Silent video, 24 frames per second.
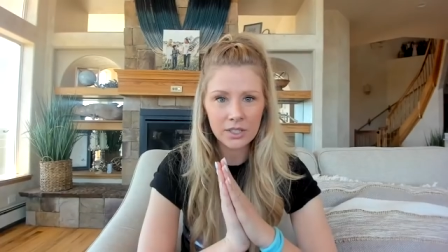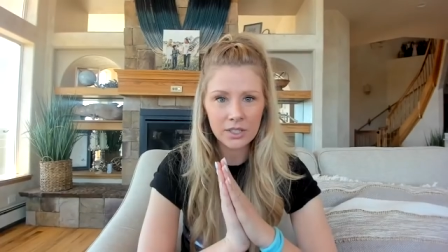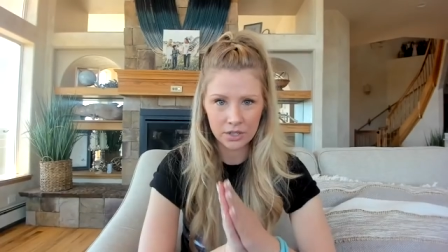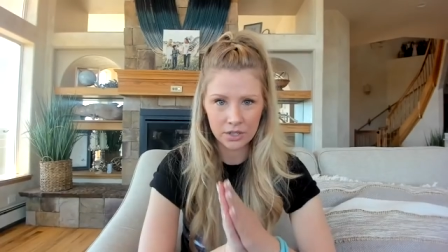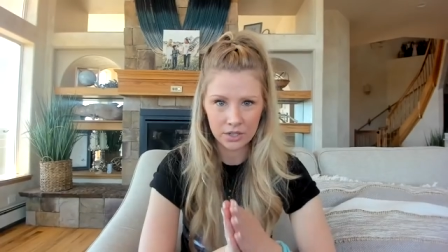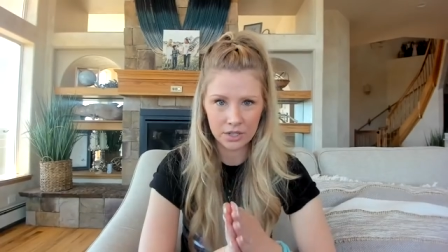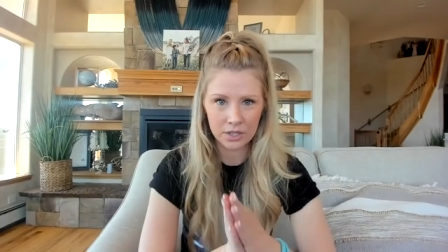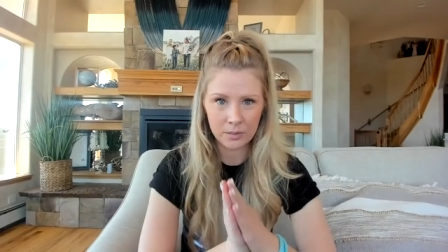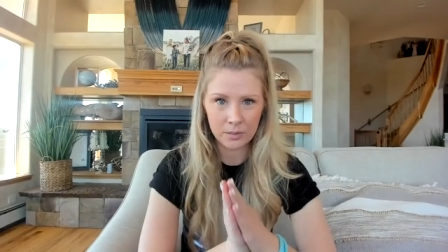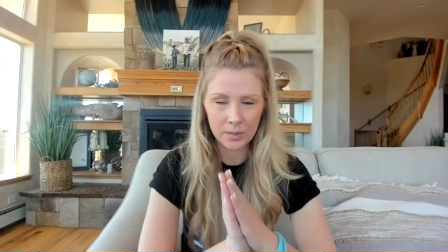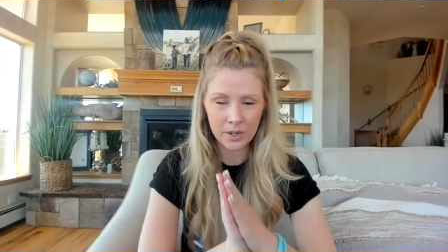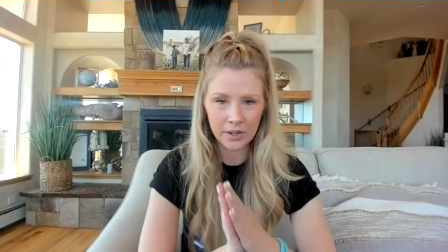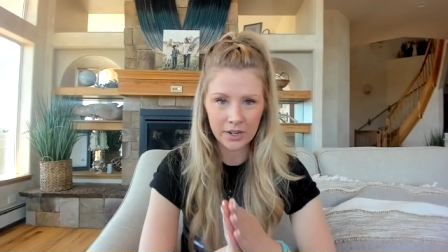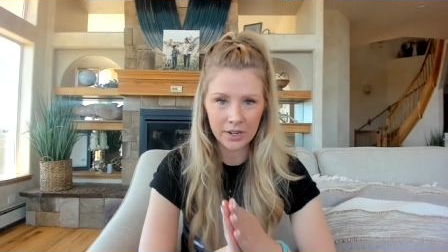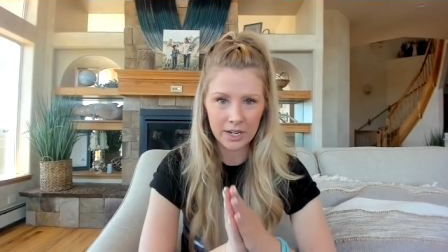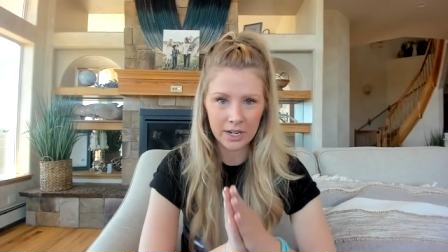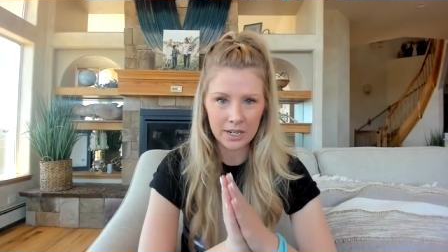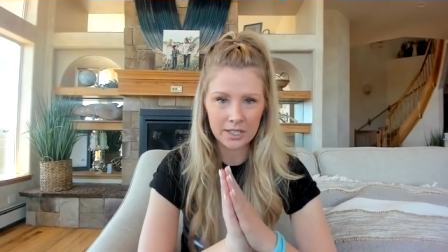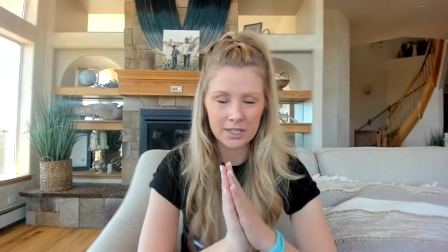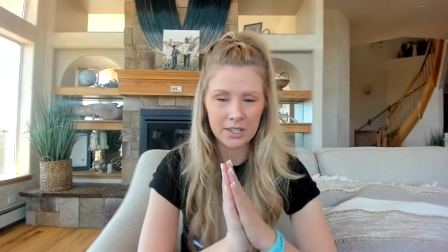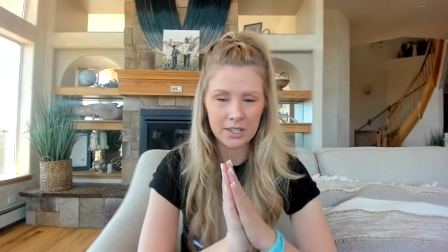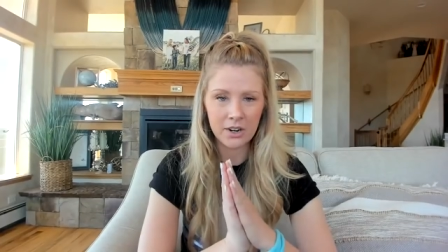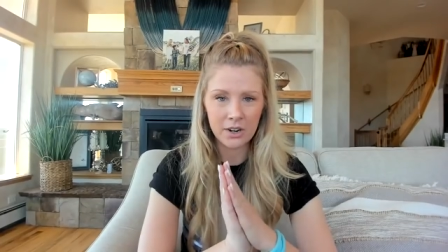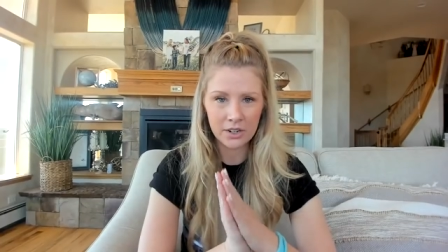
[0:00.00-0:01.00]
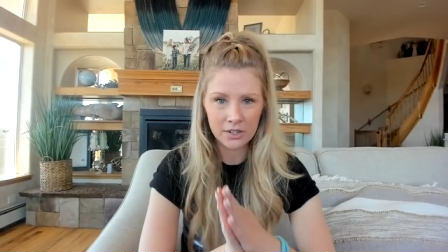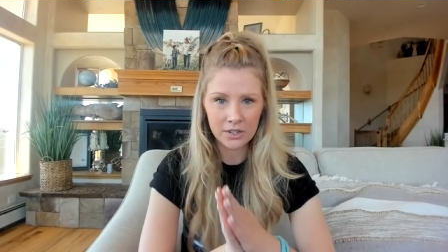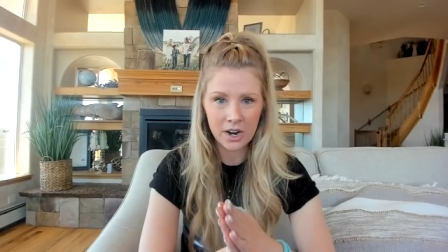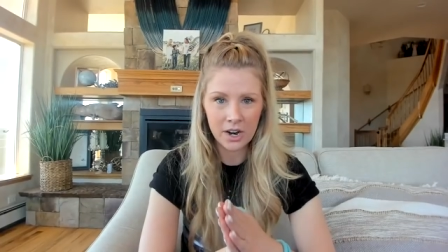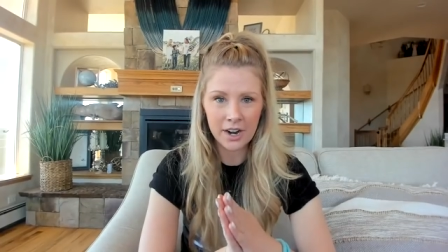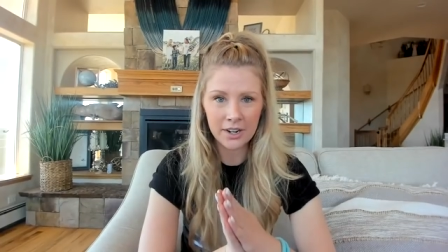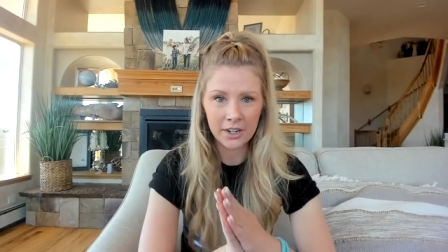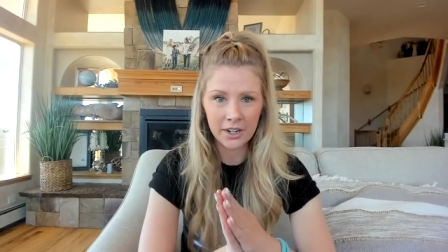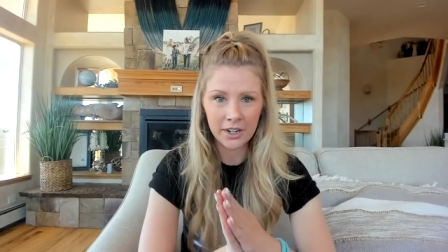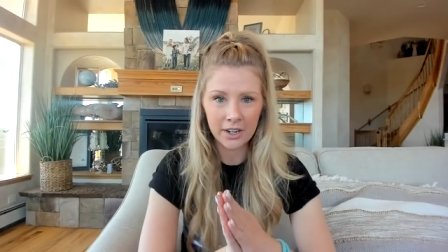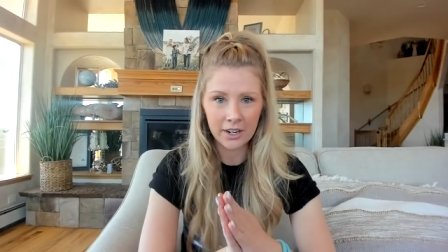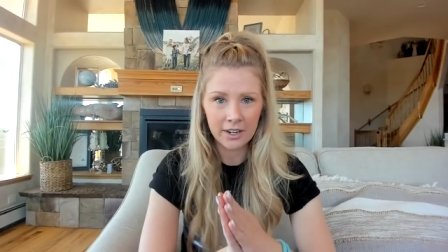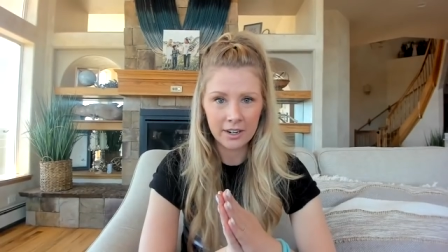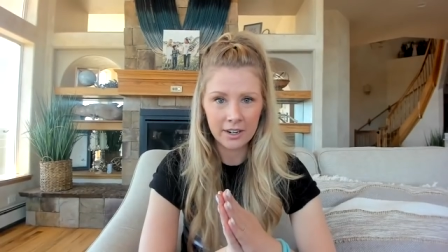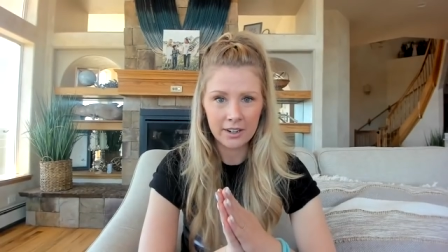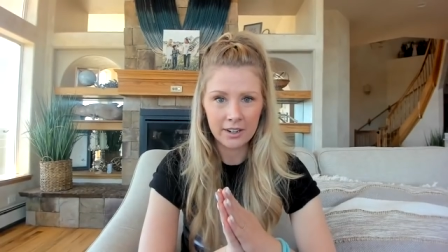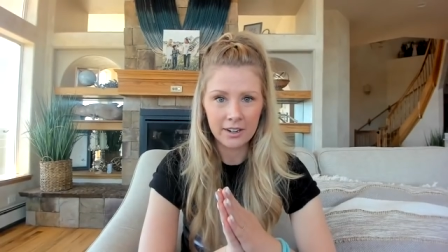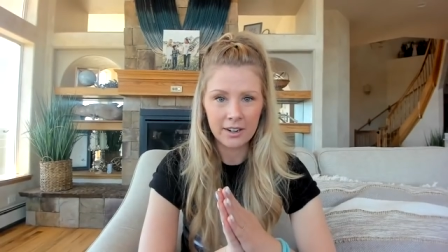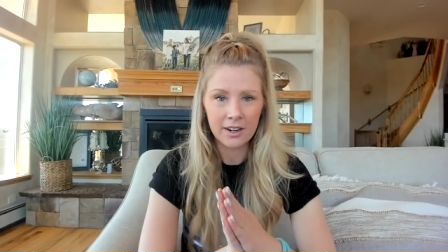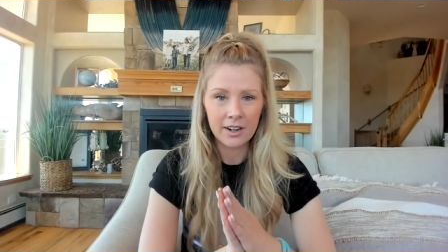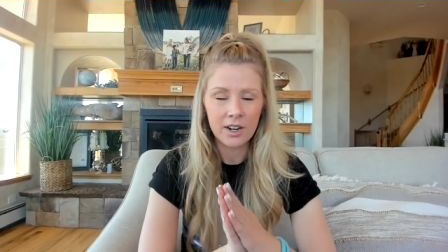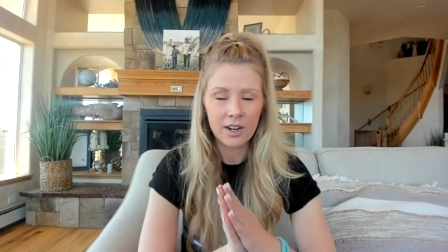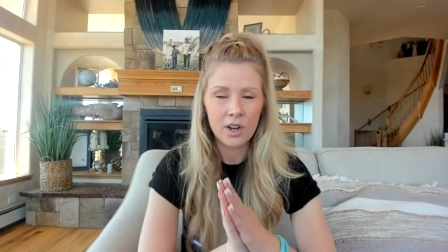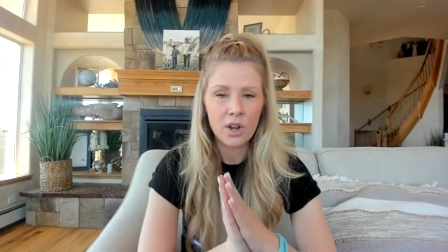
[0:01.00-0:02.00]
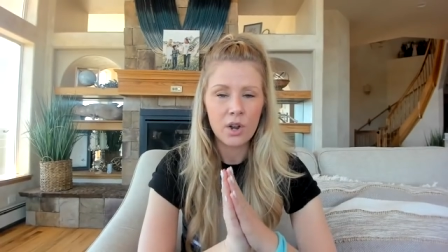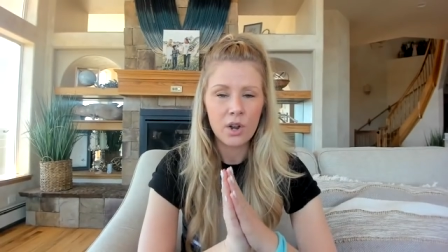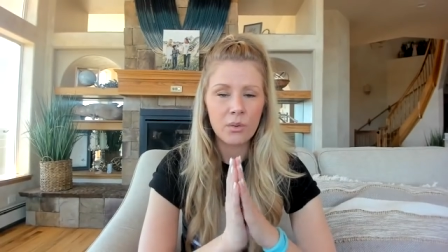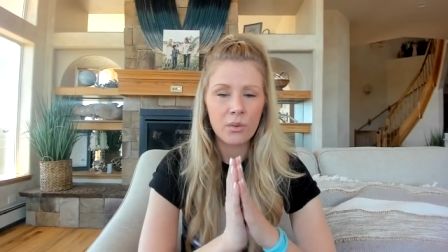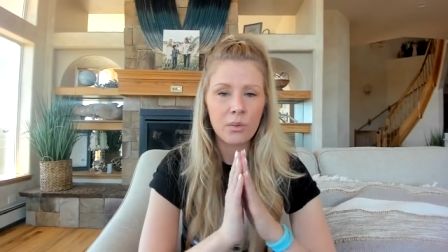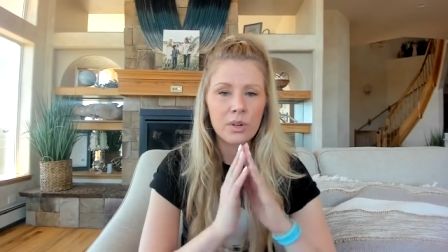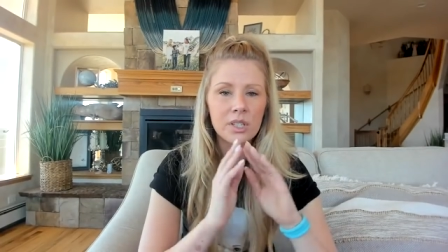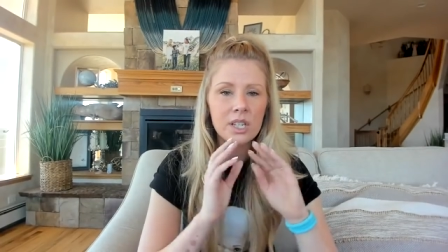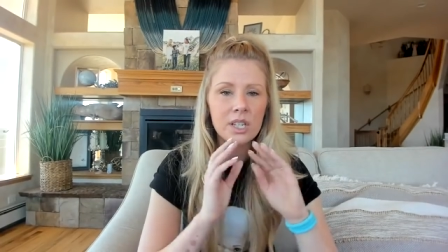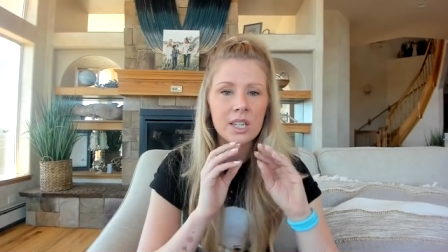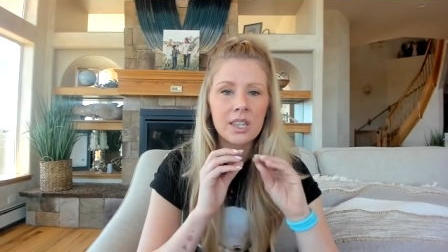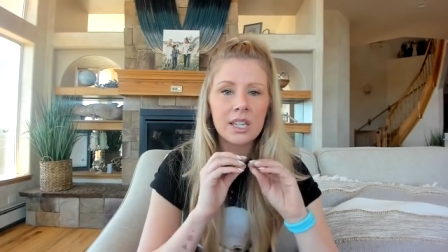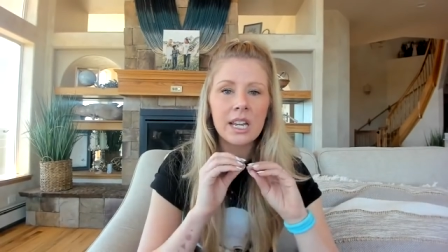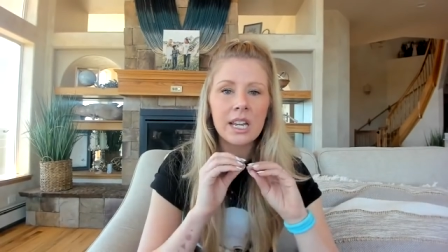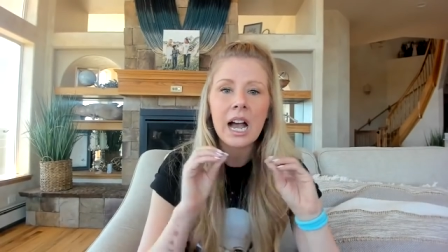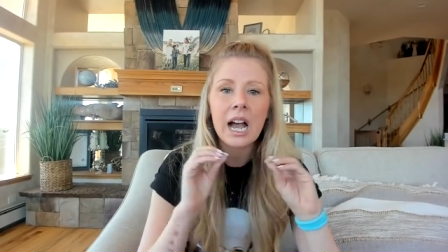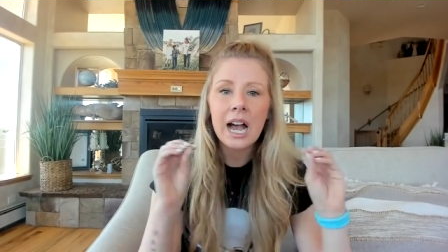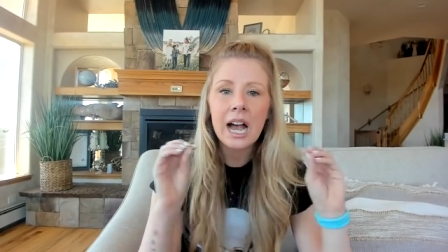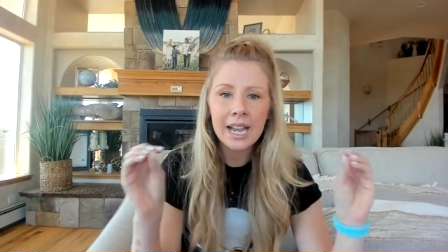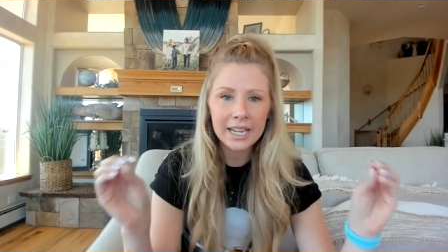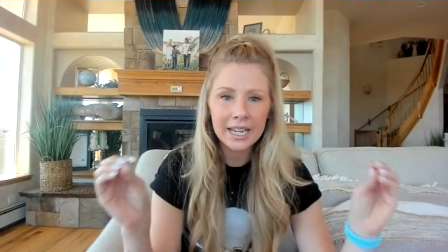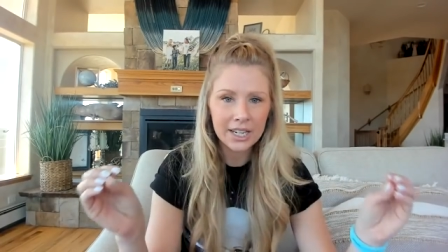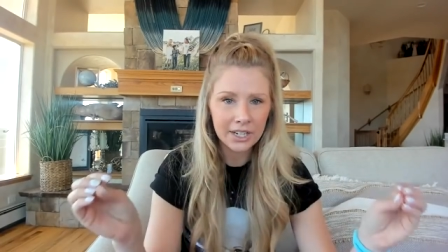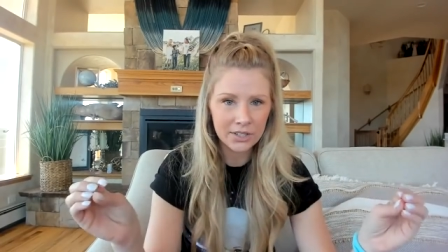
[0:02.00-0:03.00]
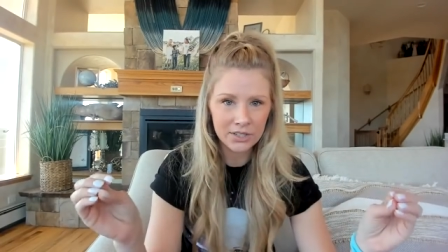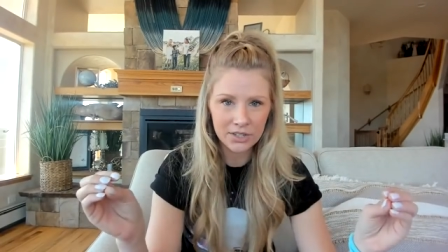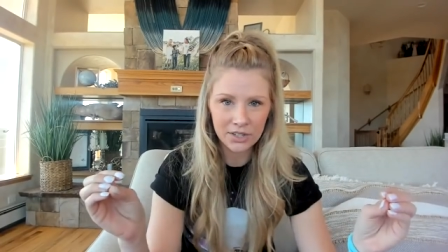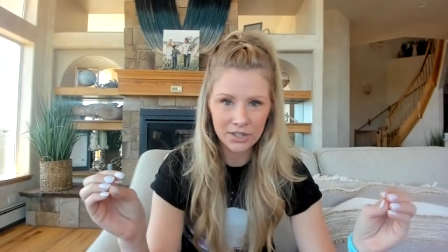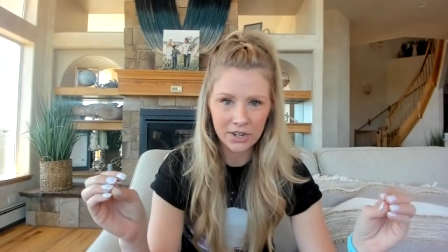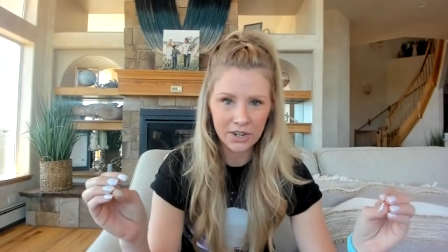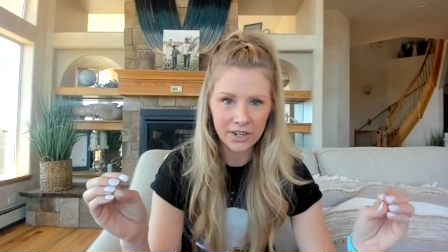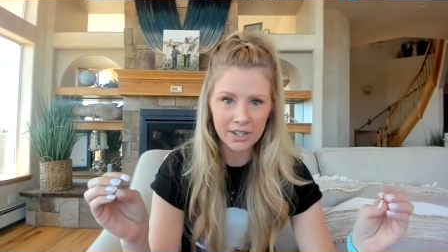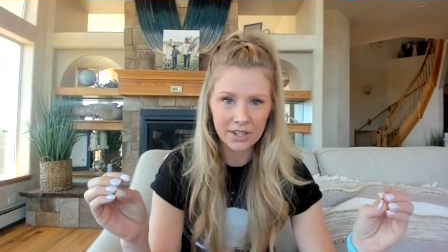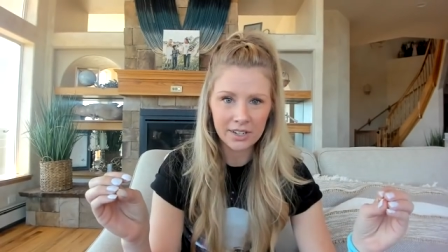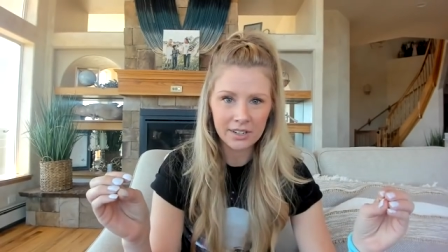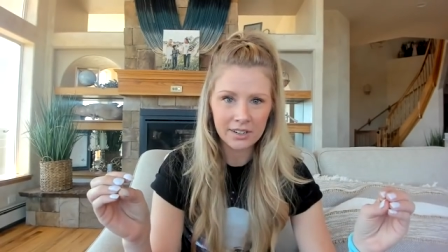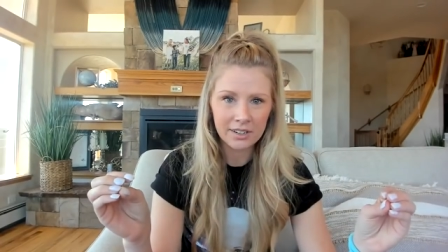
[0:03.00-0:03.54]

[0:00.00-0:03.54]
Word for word: to experience our daughter was in the highest good.